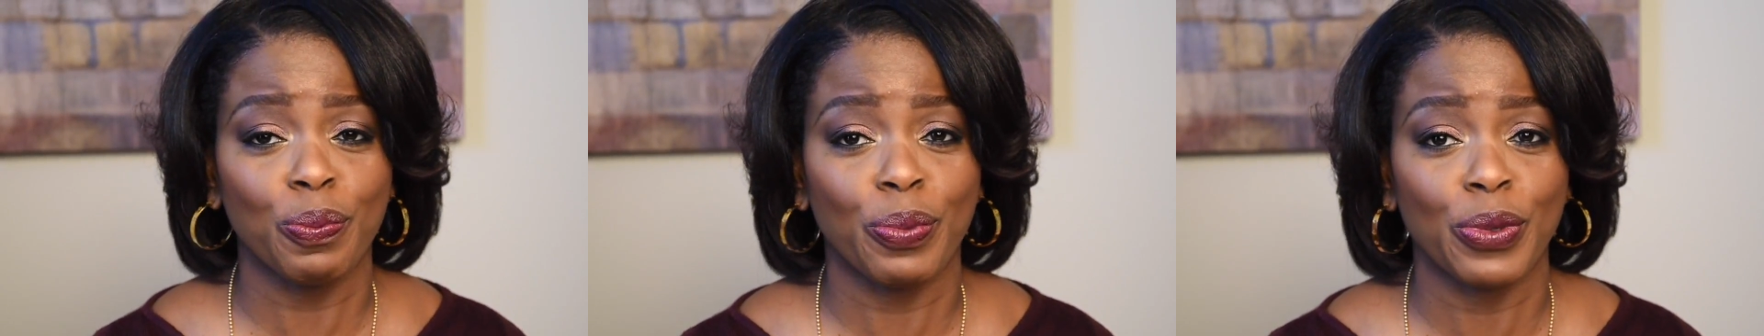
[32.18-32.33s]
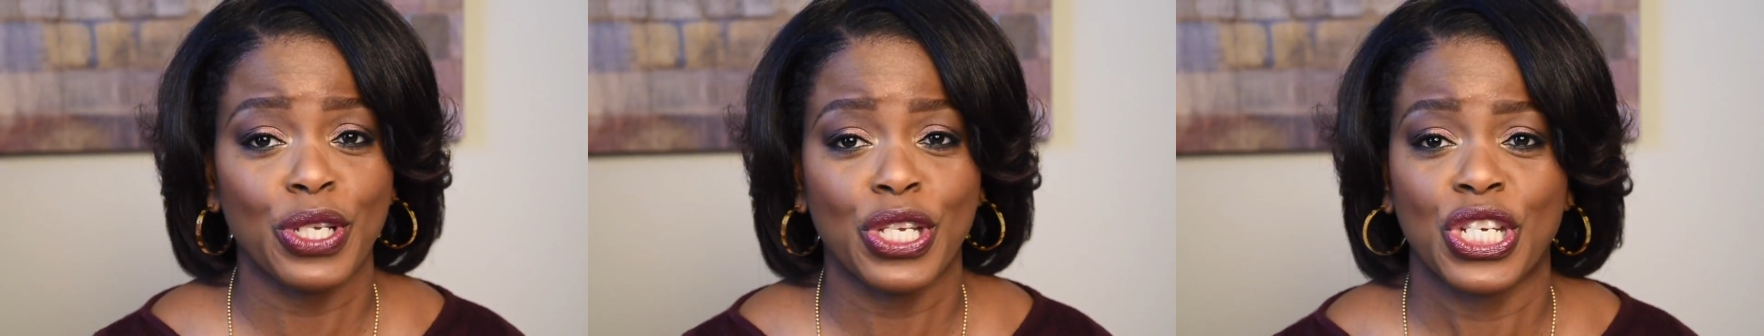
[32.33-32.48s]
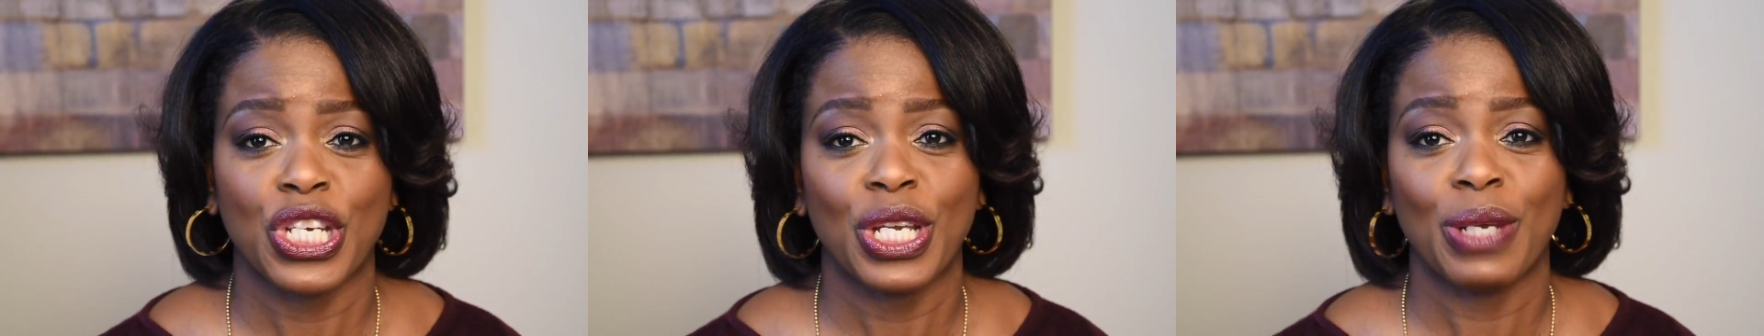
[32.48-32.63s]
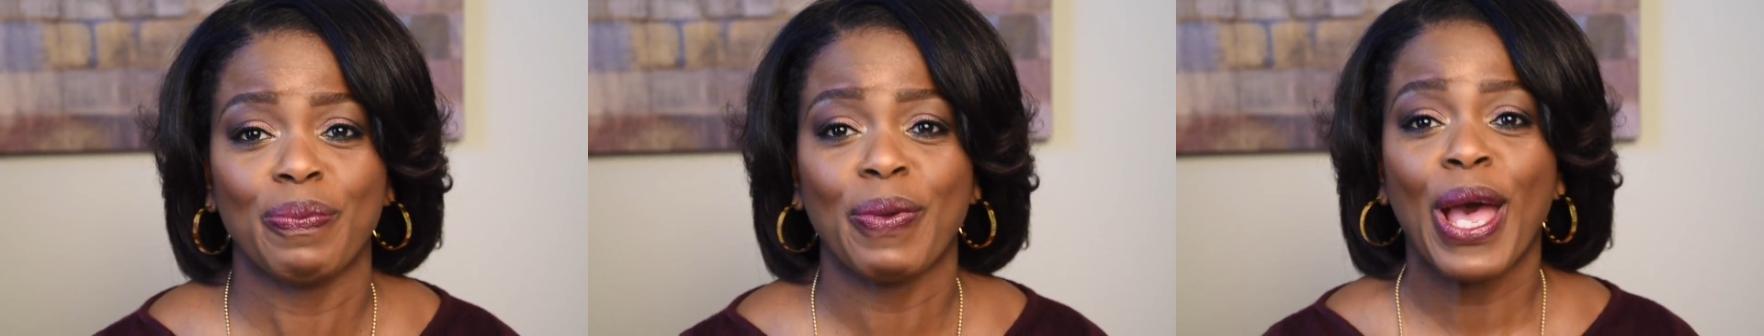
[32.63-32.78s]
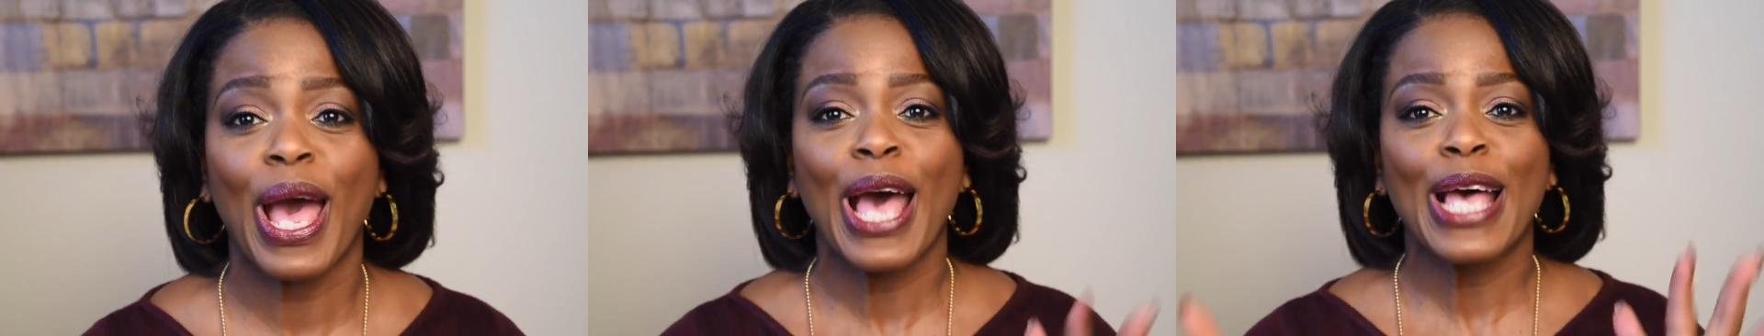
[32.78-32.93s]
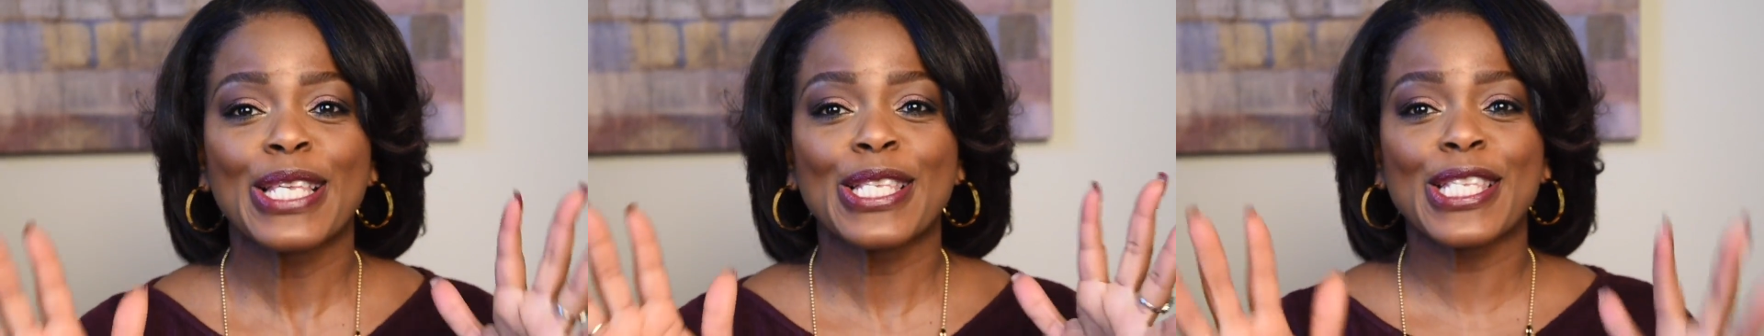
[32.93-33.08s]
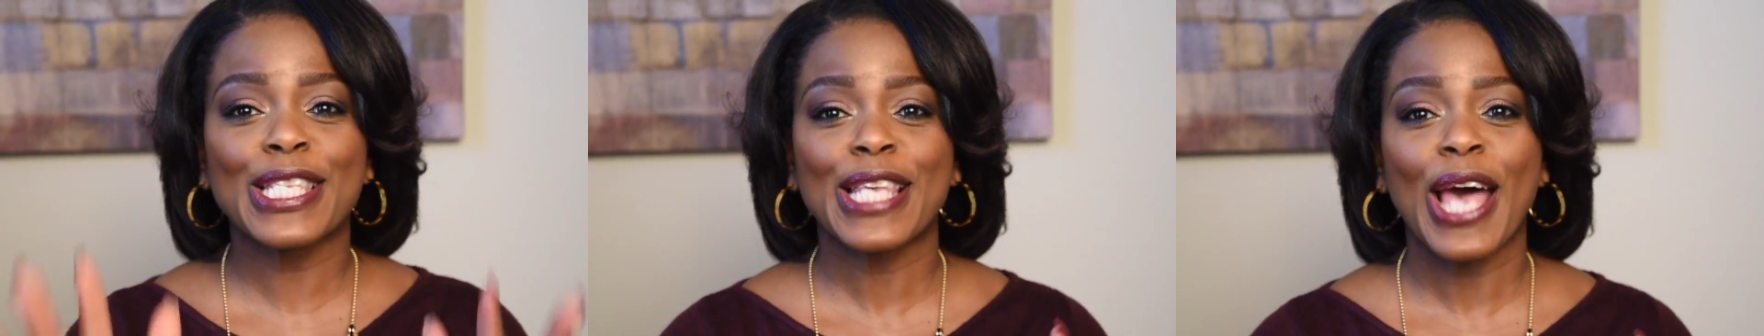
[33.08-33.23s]
cheap.
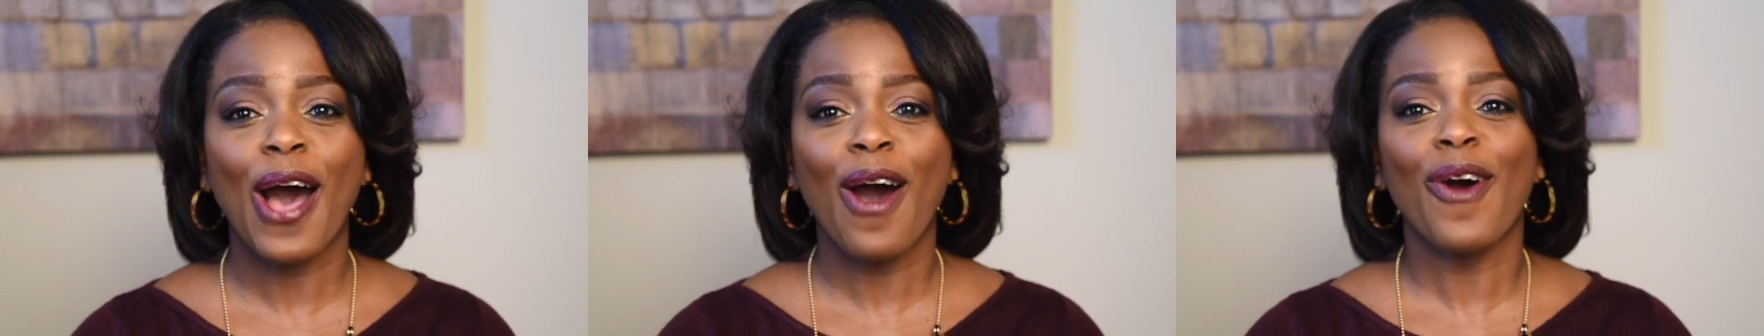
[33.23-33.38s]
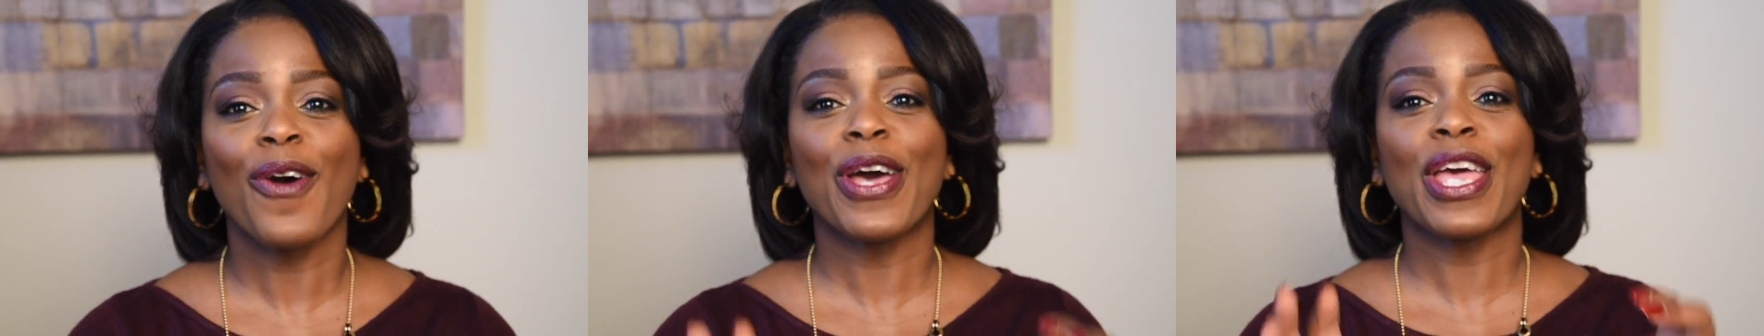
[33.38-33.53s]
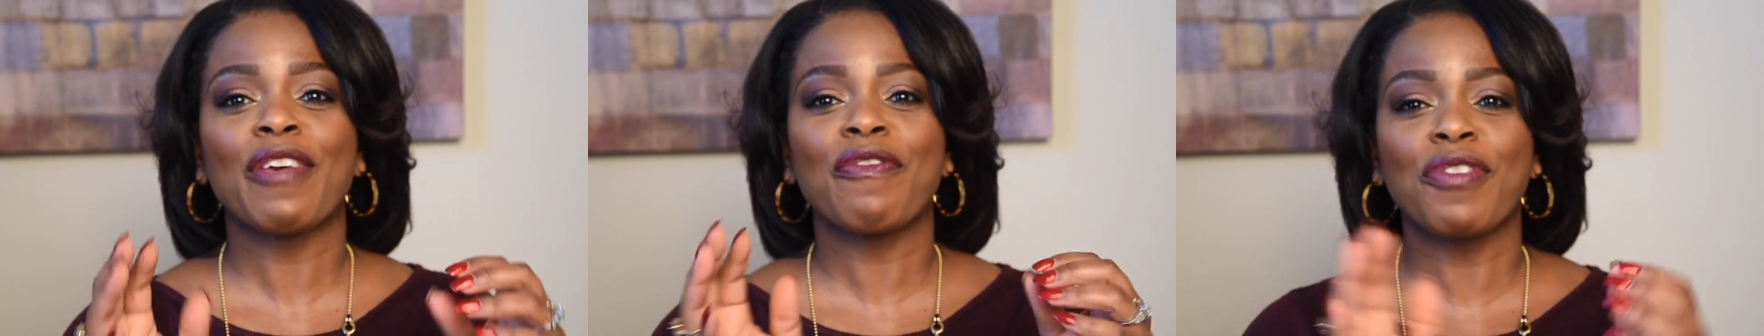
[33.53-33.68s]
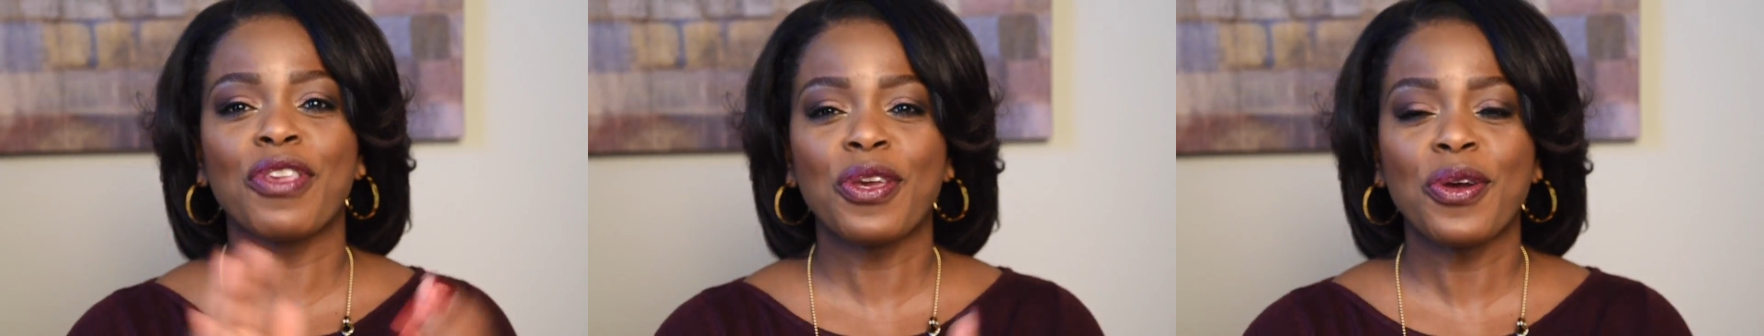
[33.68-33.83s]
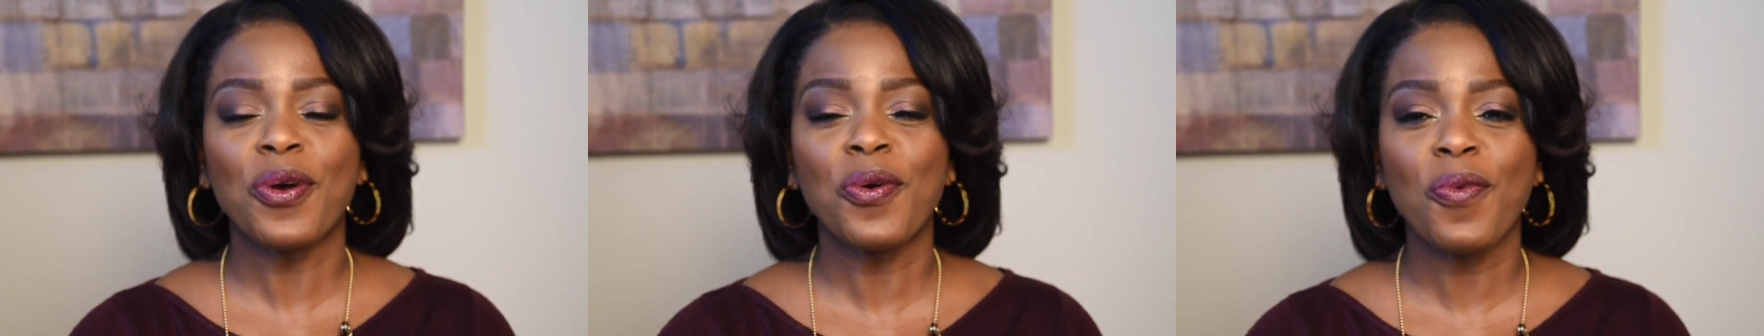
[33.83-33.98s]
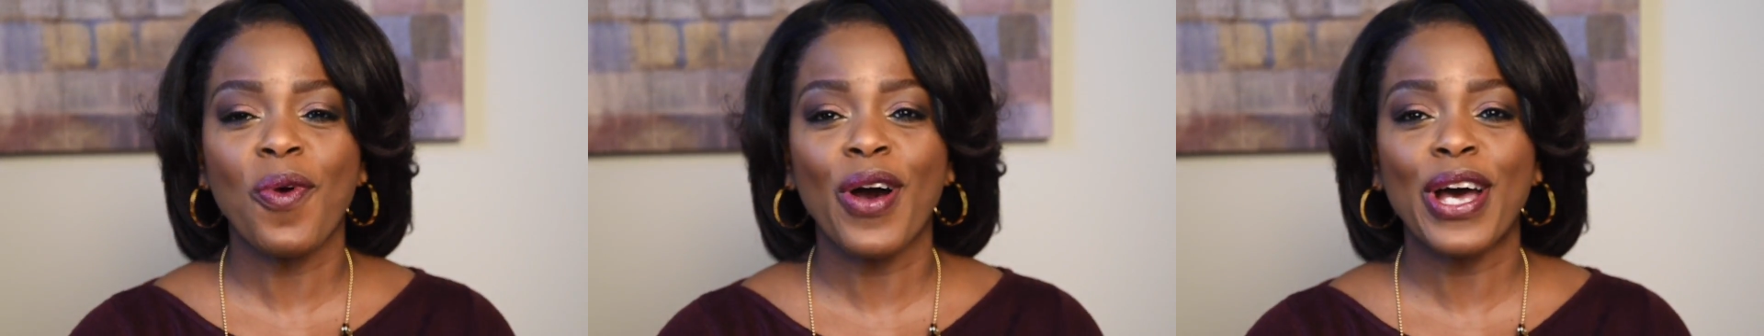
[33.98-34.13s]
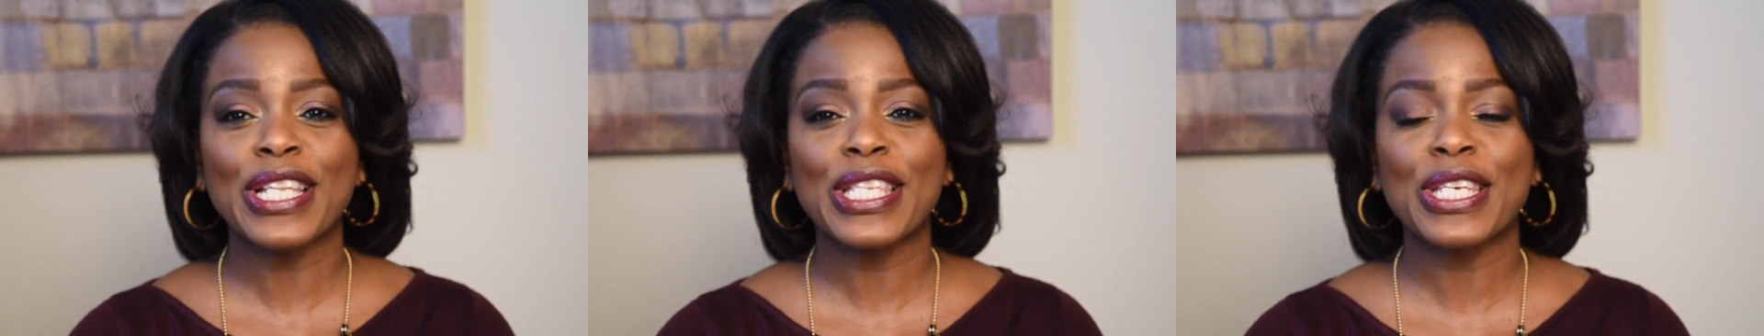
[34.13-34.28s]
So if you
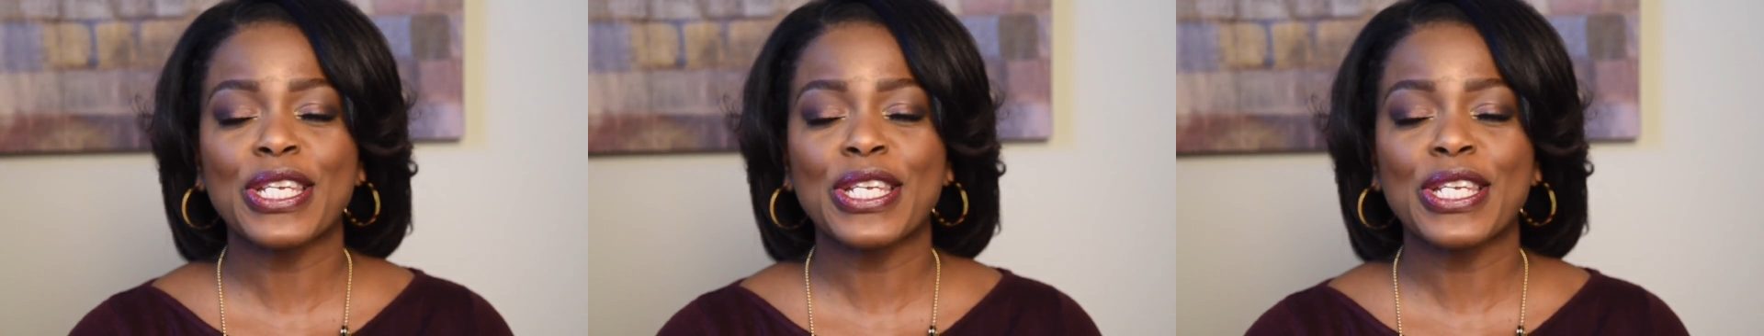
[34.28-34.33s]
want